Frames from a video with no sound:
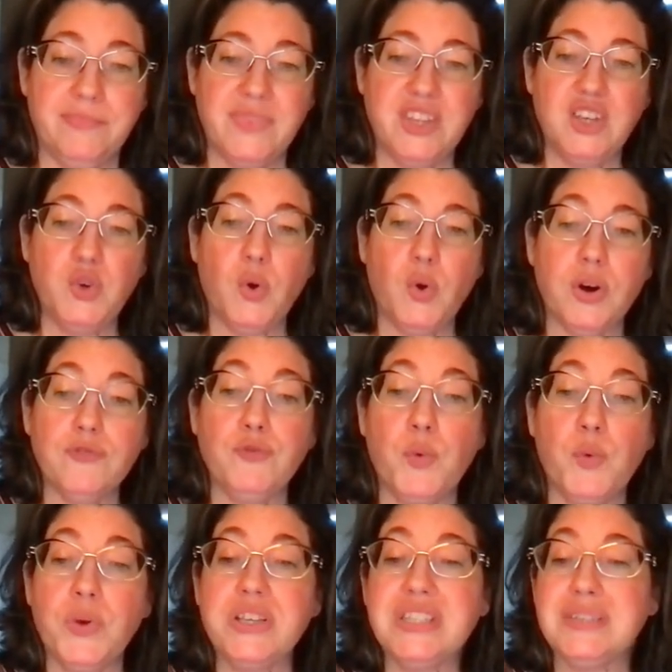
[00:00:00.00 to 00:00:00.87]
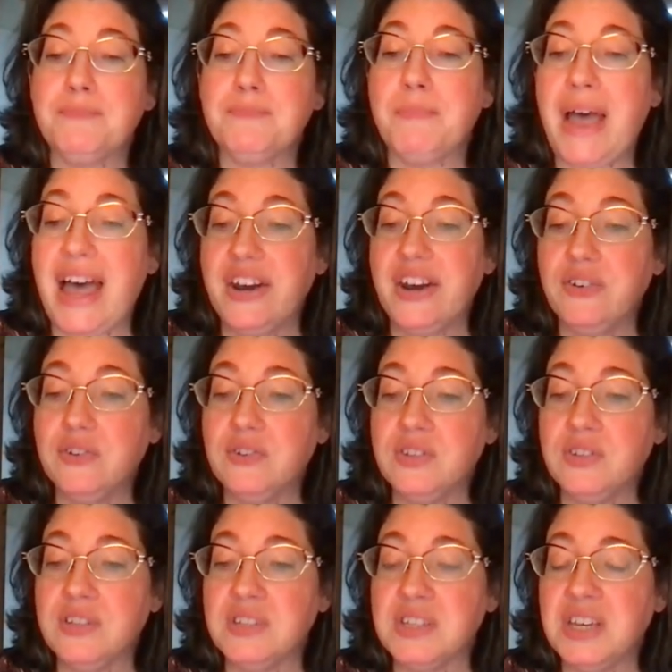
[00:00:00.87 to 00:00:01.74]
Your voice
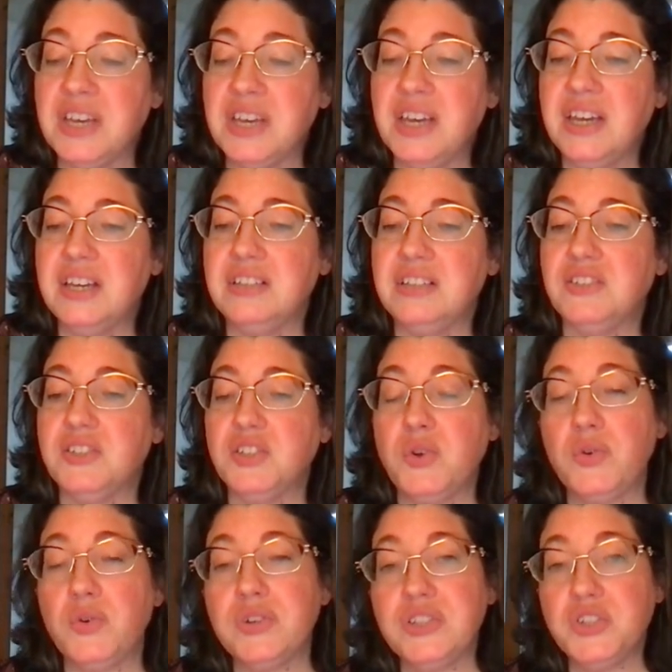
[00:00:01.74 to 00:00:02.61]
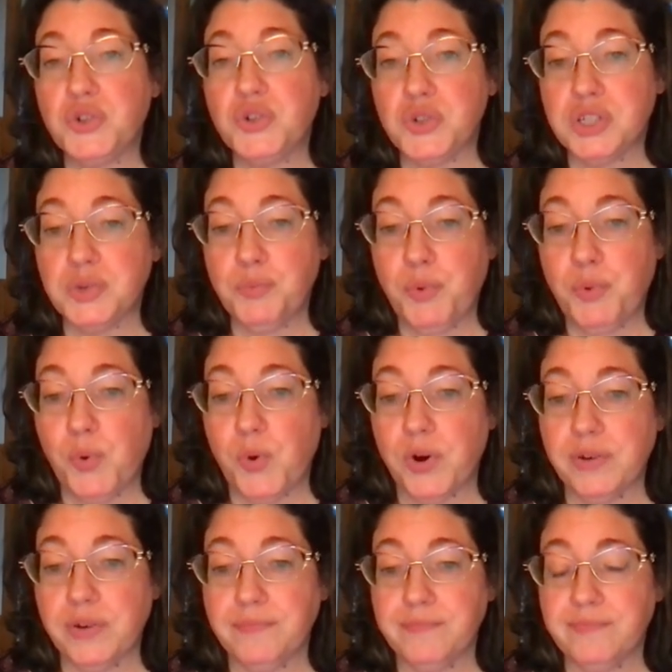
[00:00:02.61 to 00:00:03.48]
matters, so does your
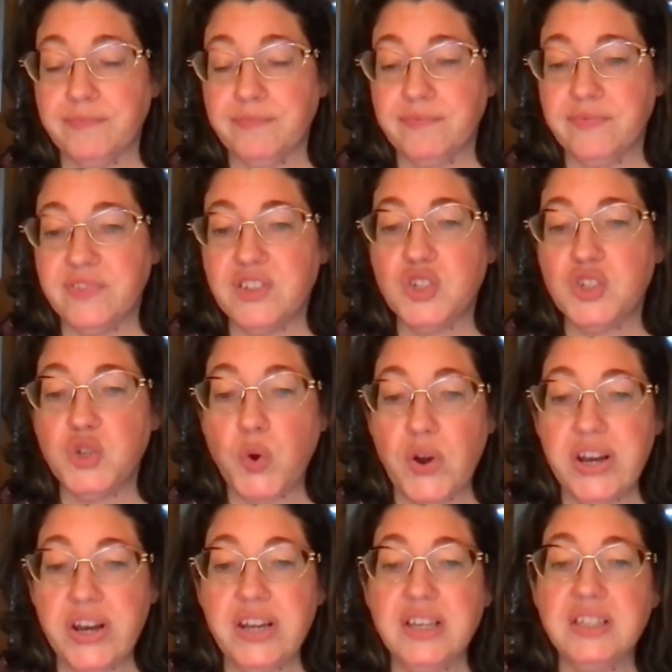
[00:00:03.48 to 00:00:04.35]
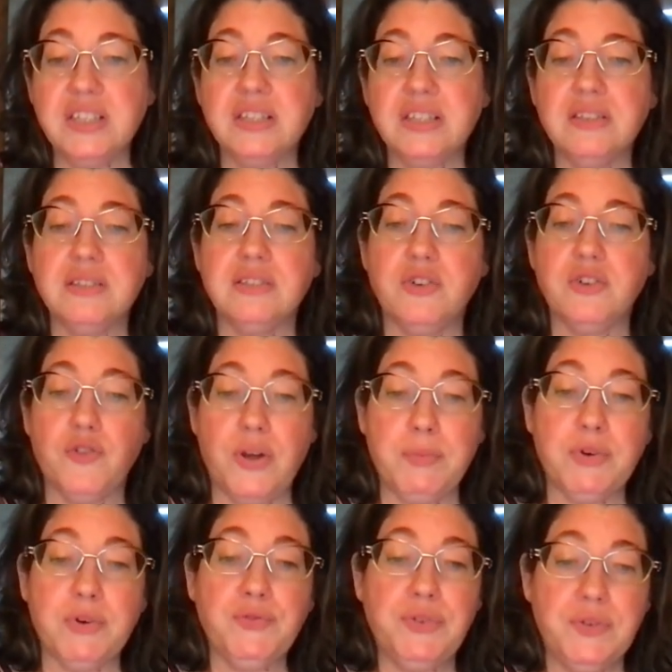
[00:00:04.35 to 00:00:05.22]
support. Join us
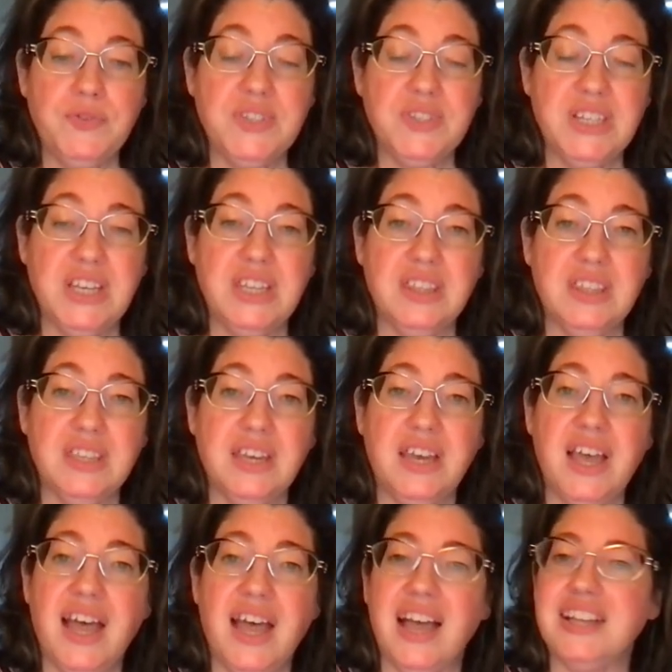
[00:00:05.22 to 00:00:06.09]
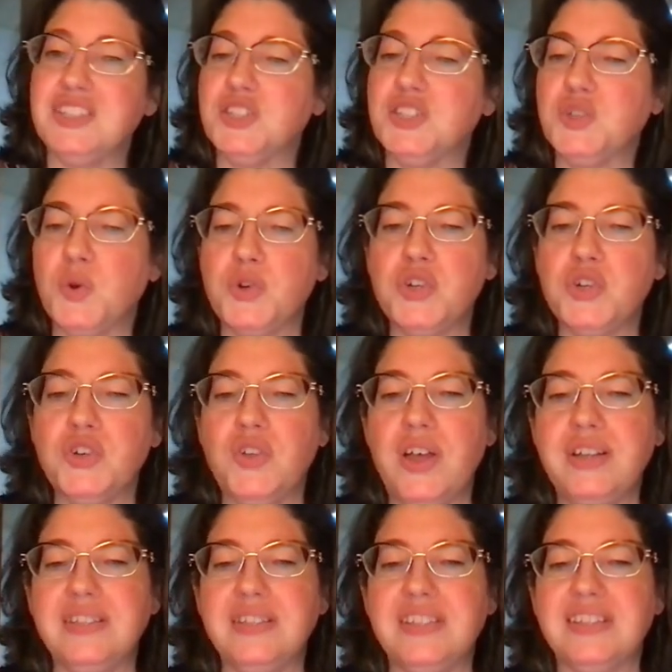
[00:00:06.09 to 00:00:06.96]
November 15th at Social
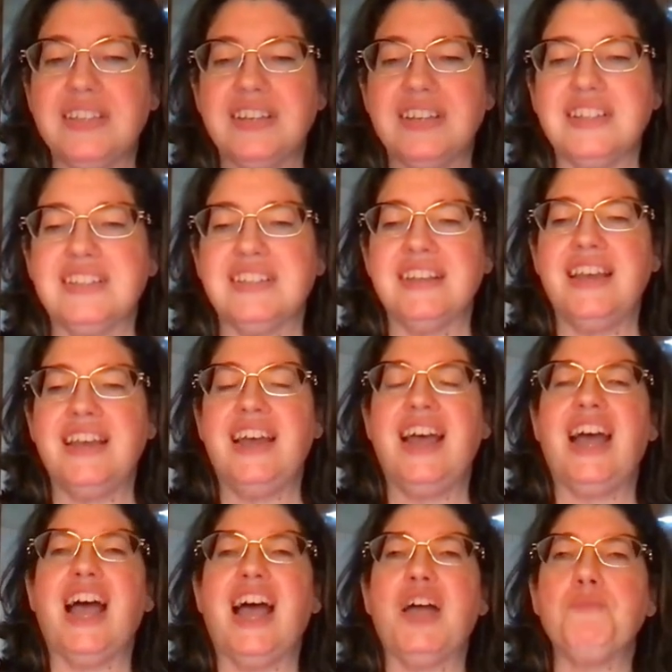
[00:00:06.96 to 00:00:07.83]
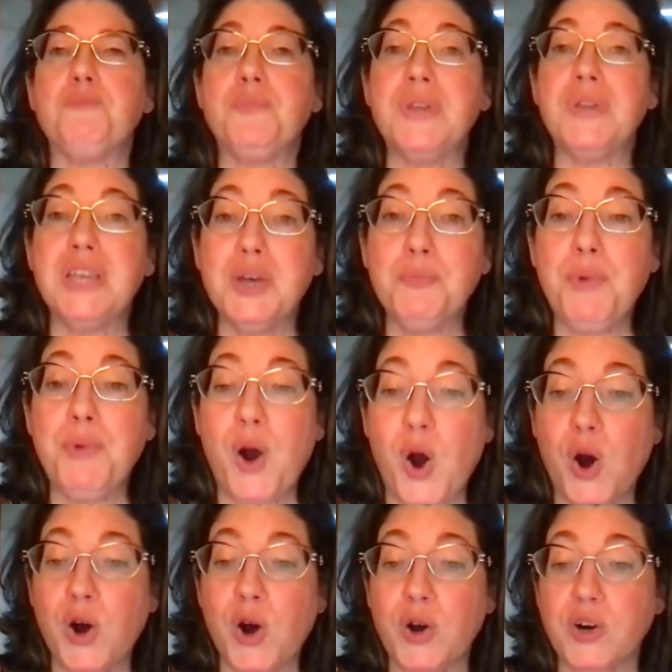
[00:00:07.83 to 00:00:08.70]
on 6th and be a
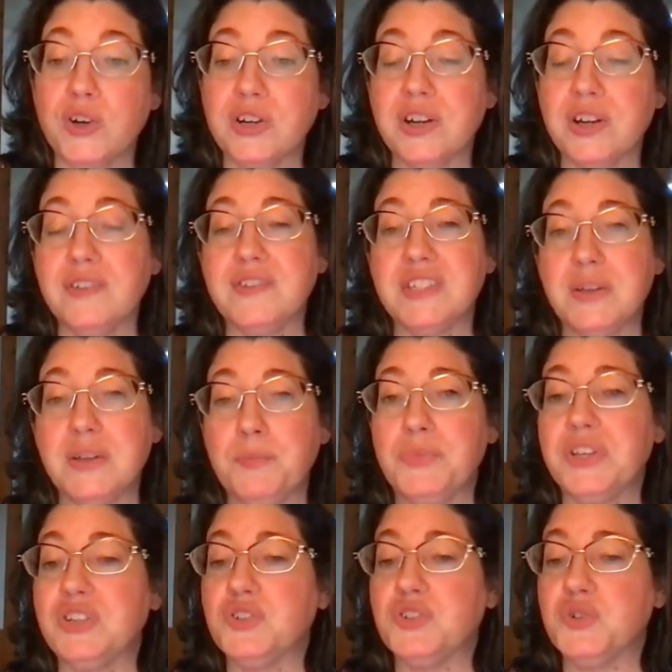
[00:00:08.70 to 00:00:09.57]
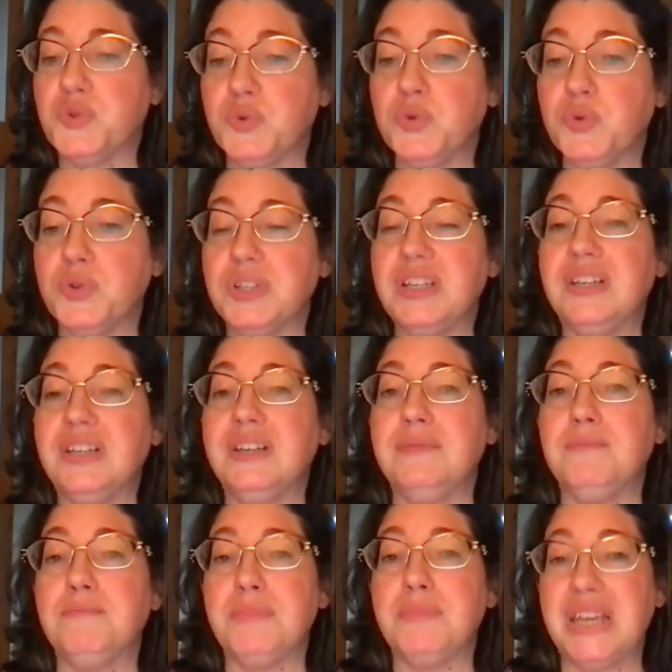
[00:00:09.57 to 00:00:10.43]
part of something truly
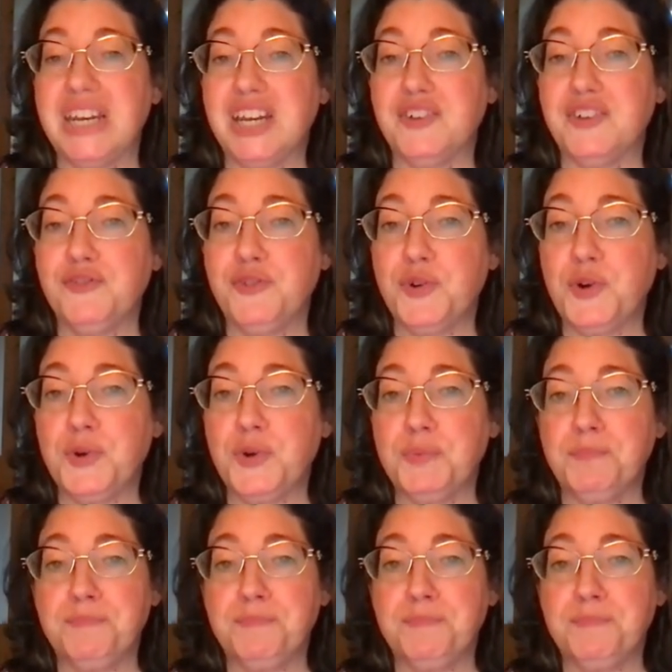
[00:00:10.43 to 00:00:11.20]
meaningful.